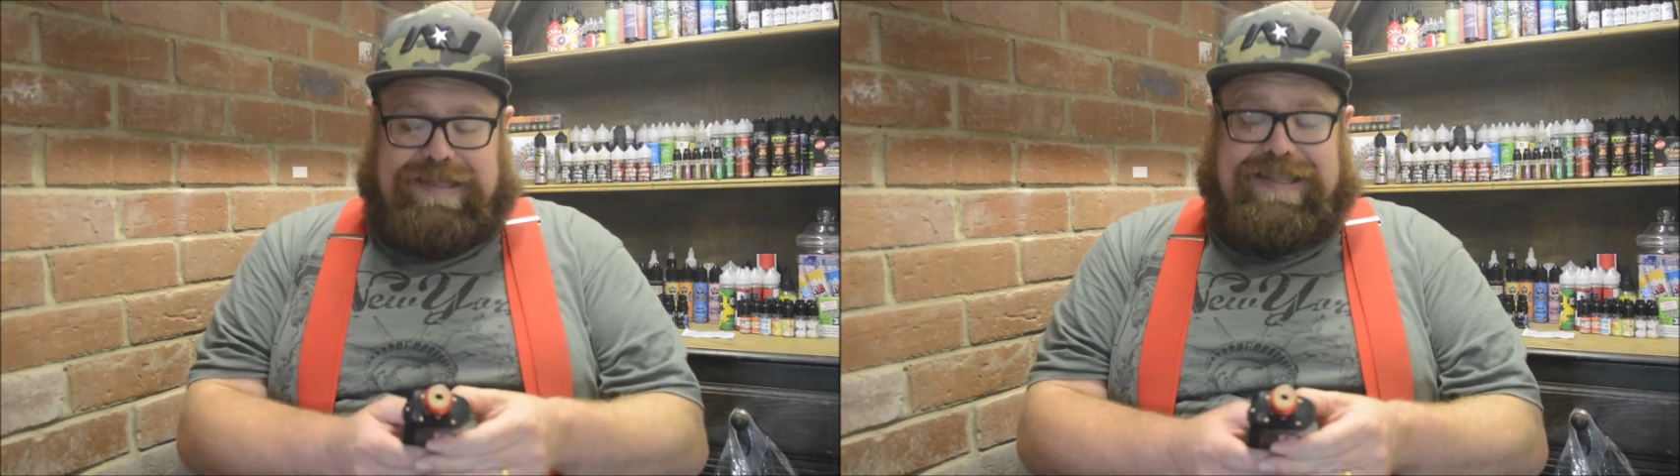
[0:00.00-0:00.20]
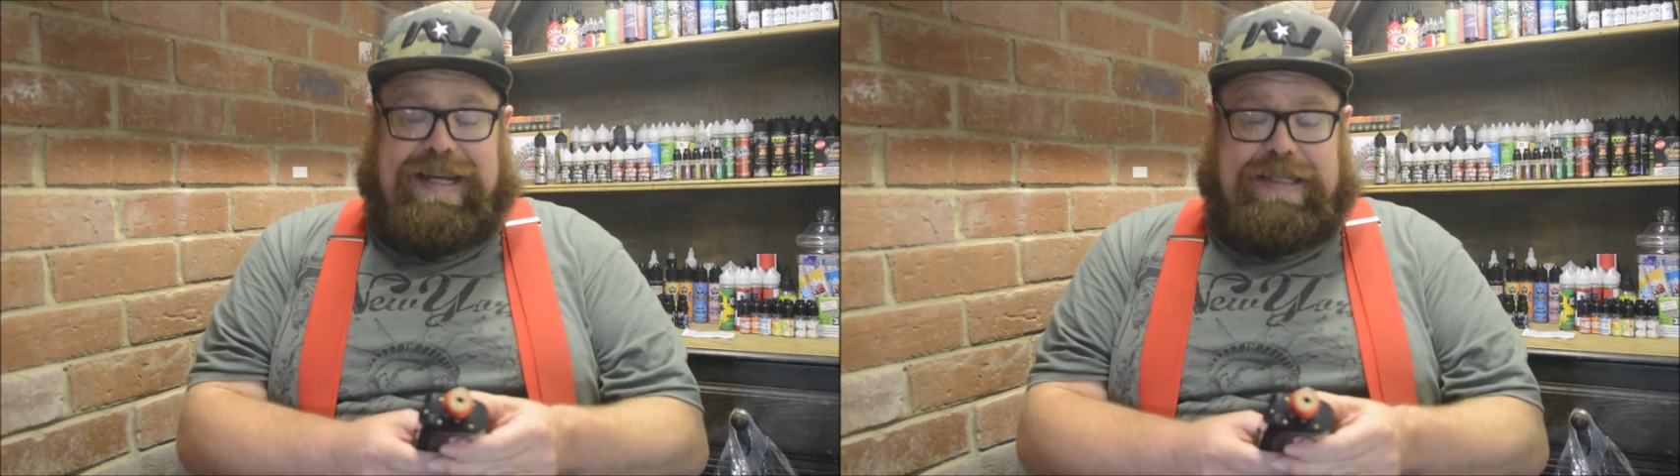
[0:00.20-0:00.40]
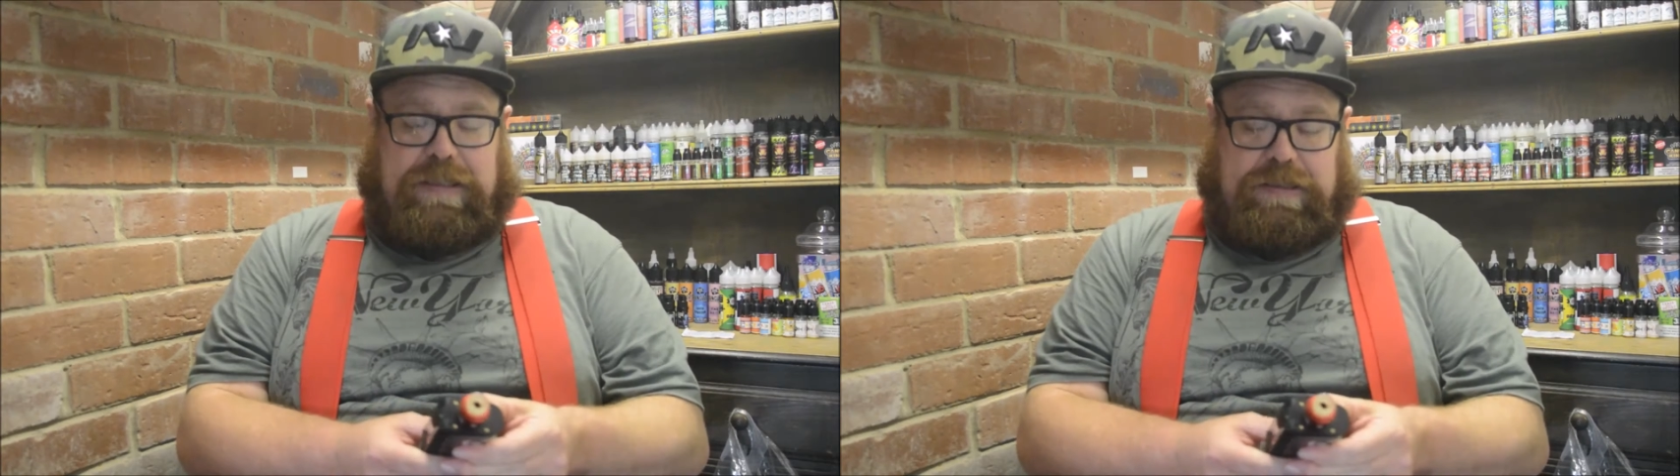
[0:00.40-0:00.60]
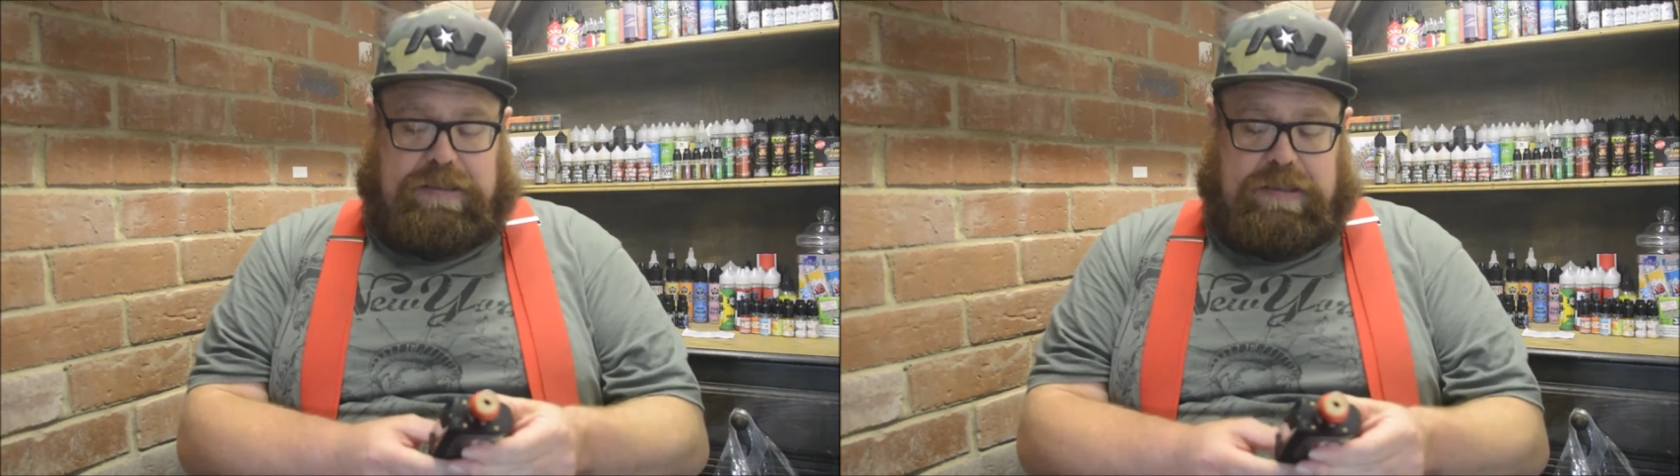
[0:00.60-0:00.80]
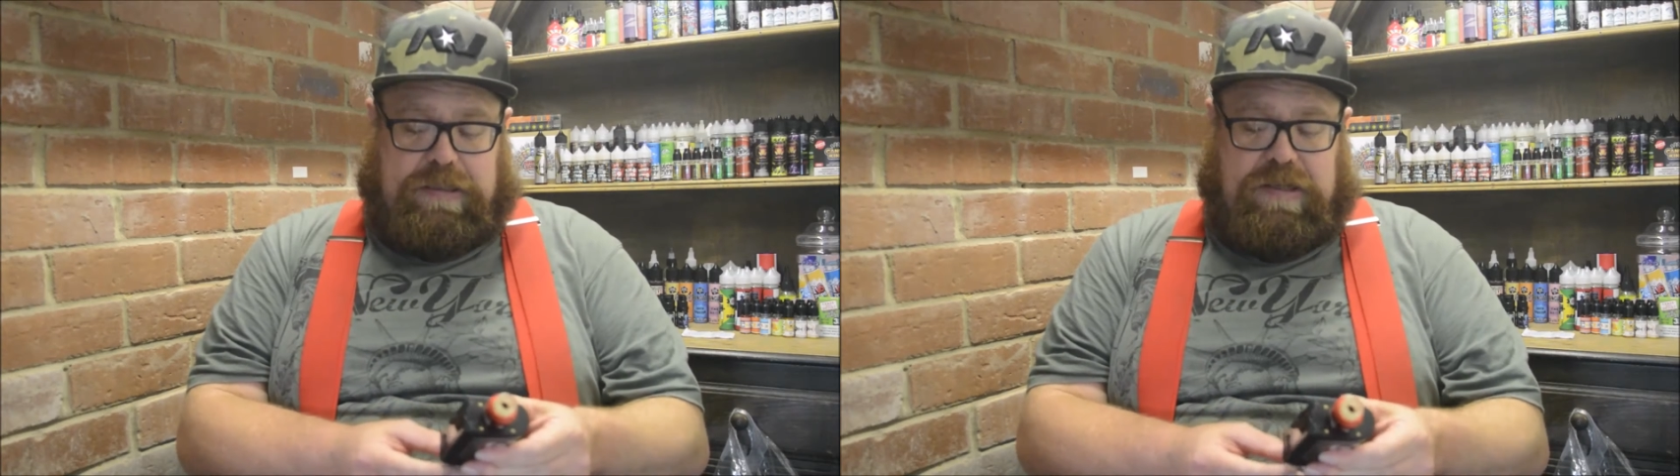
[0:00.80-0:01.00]

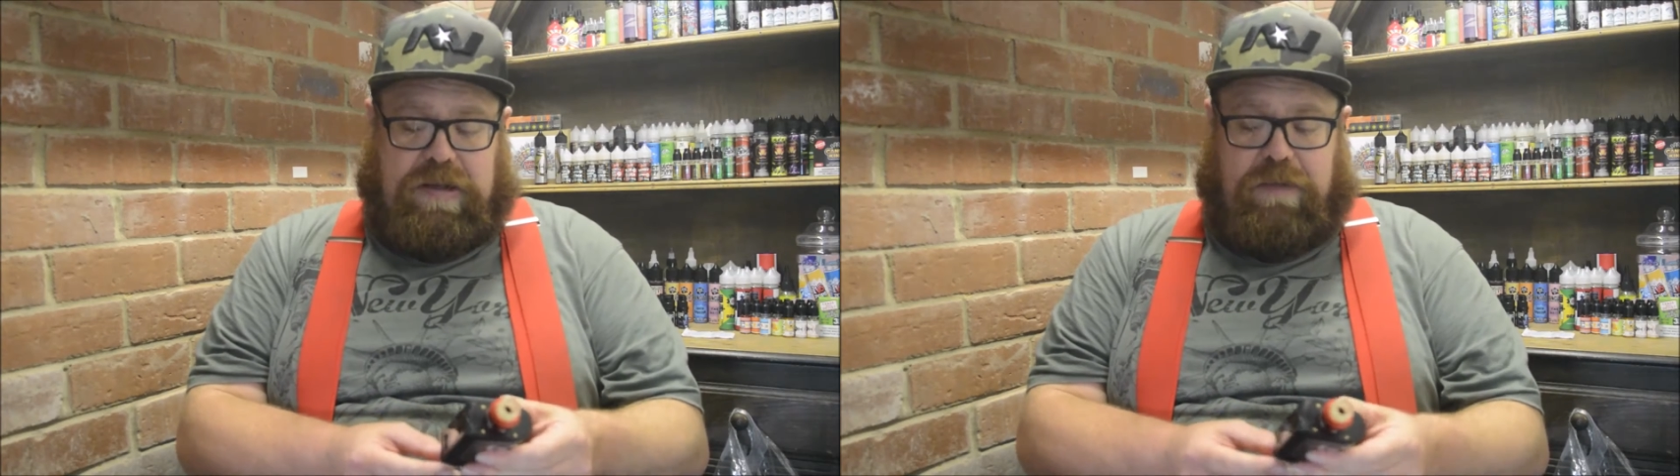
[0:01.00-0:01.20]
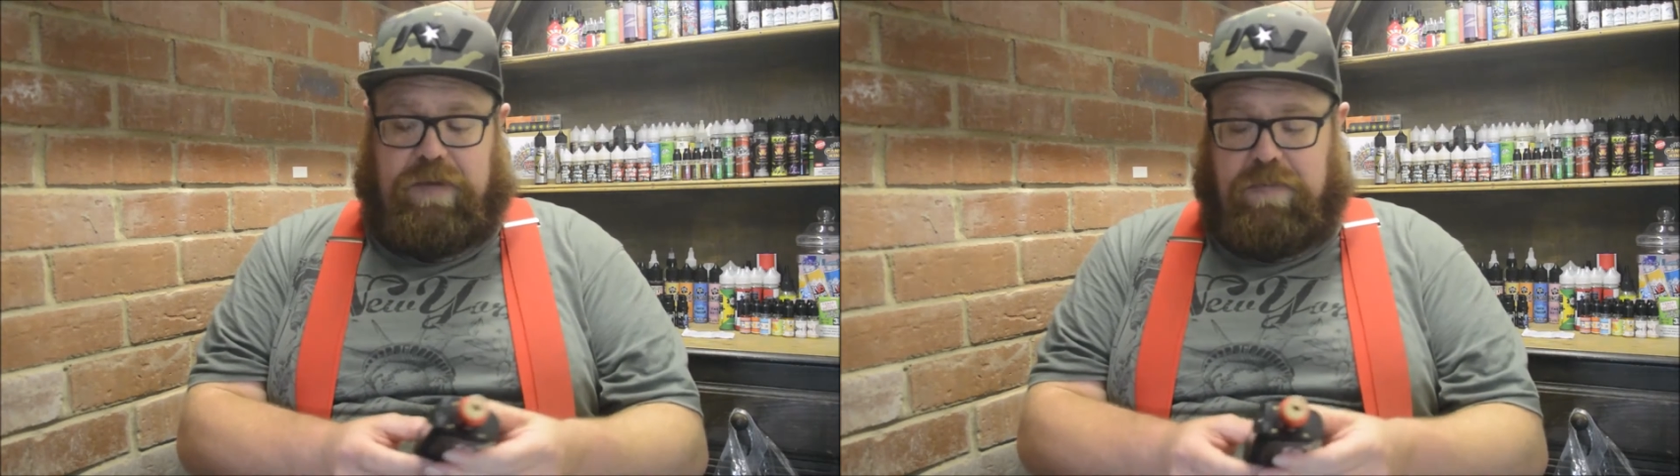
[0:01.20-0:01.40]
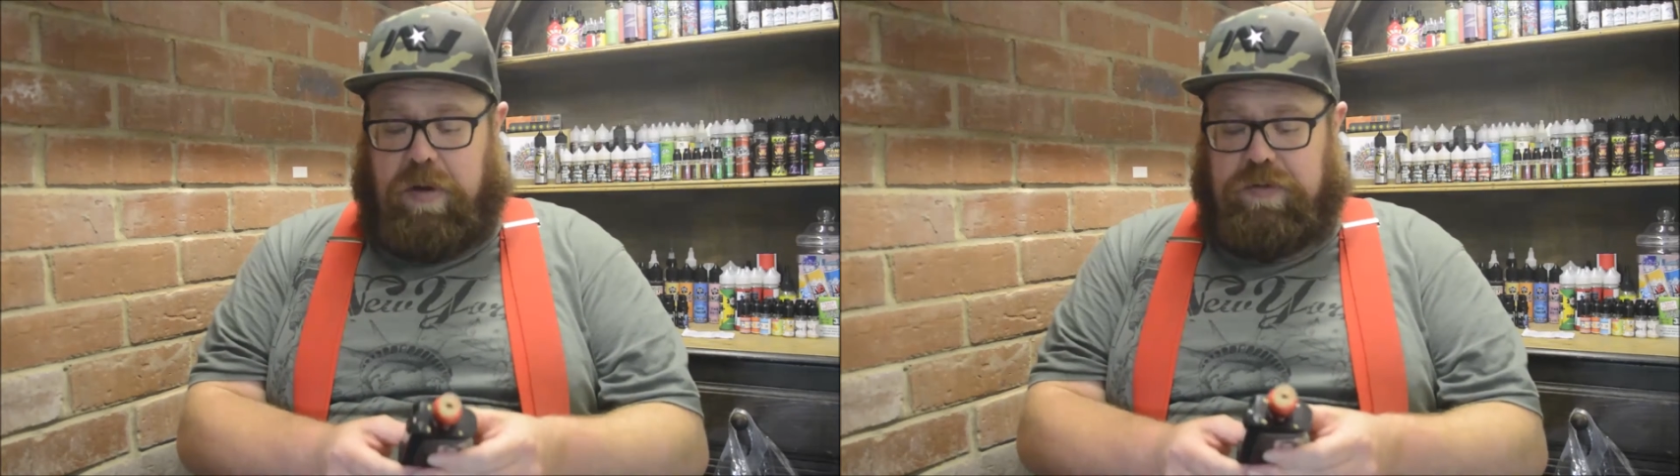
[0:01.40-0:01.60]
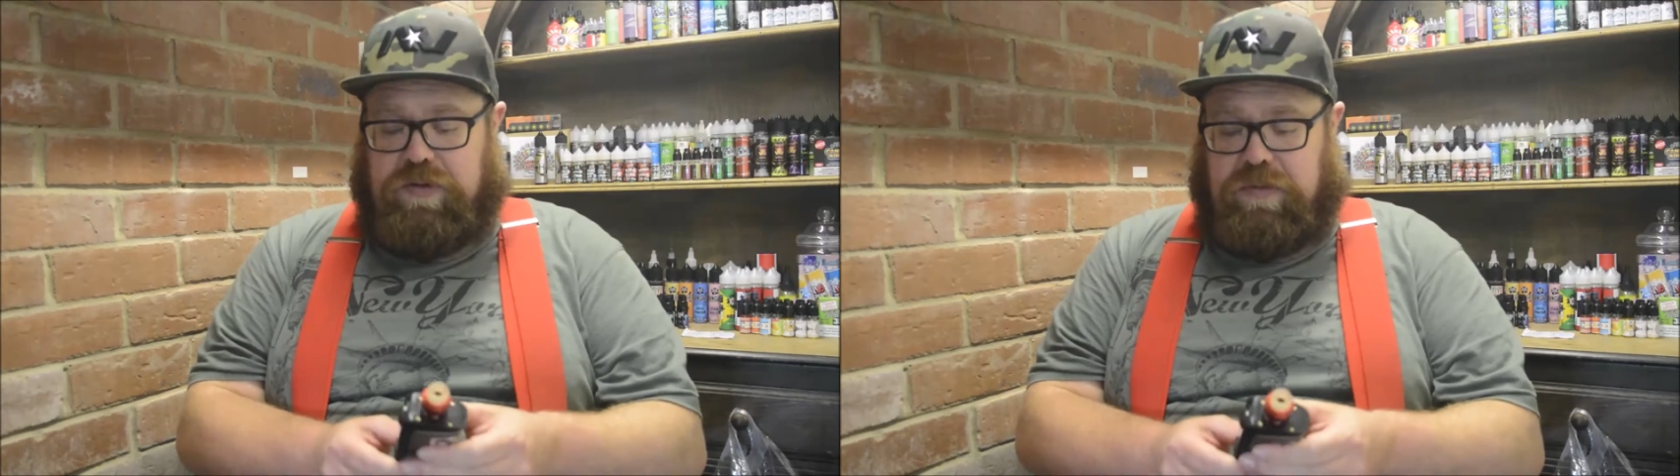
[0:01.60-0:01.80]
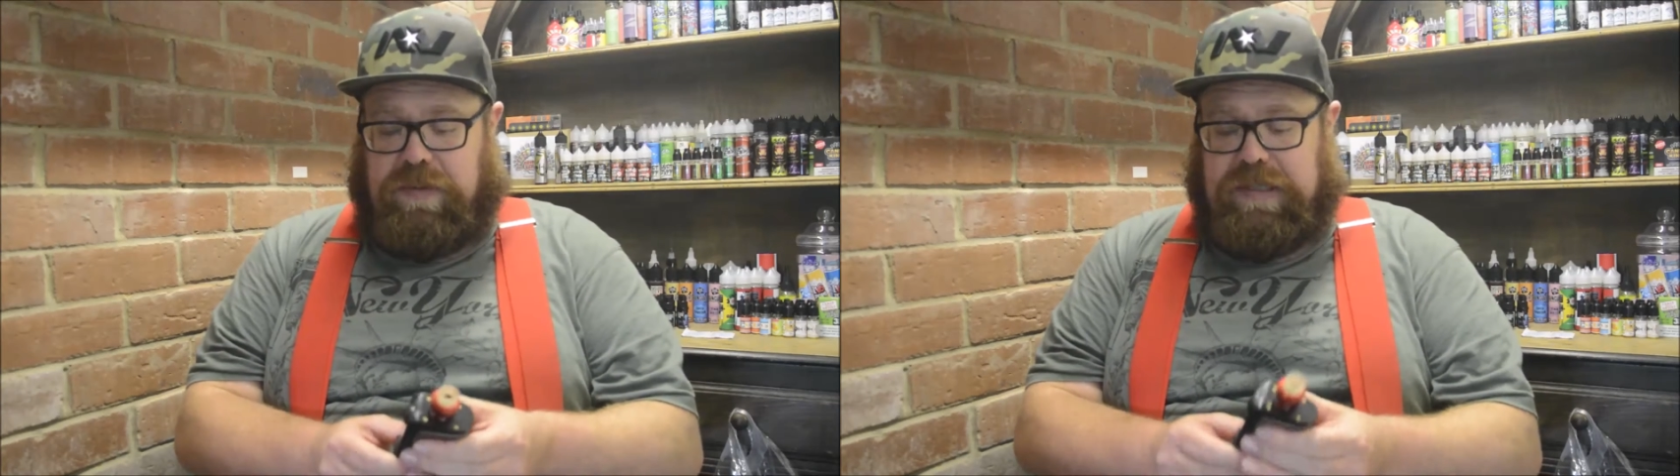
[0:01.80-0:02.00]
tightness of the mod,
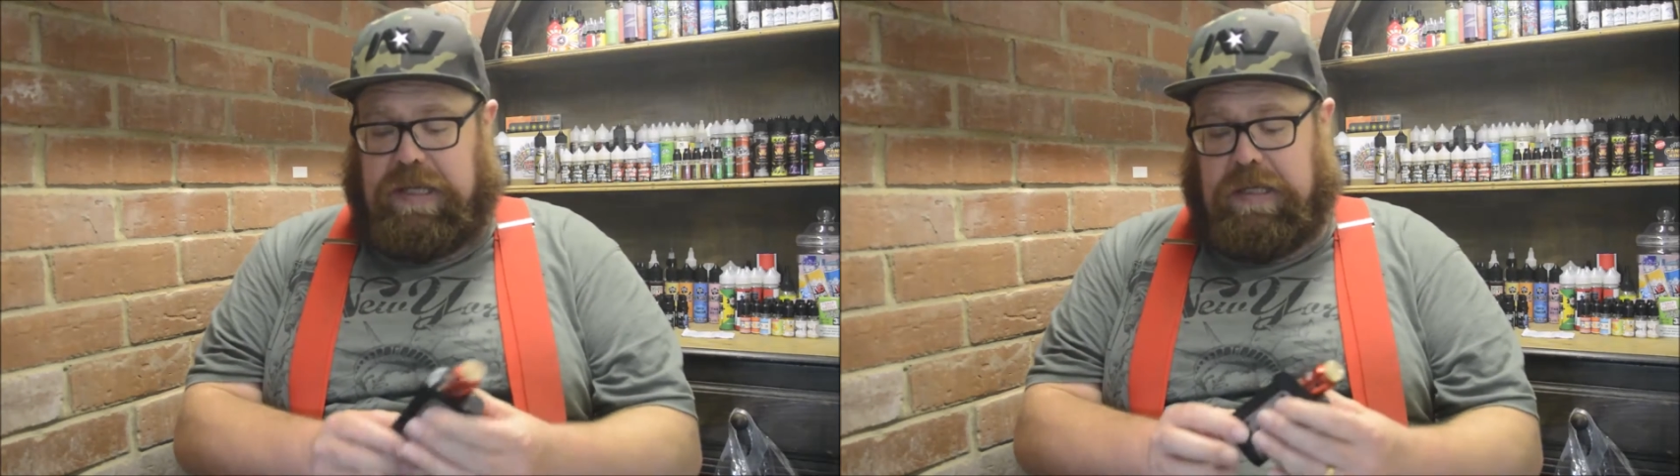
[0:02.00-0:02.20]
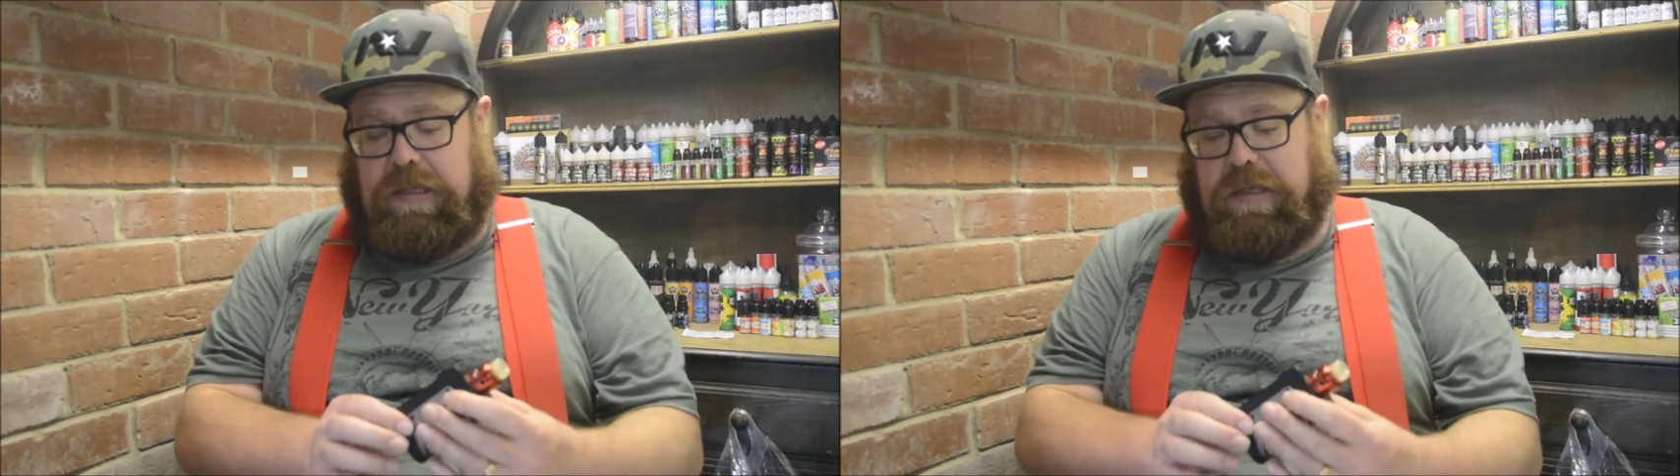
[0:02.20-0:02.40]
should we say.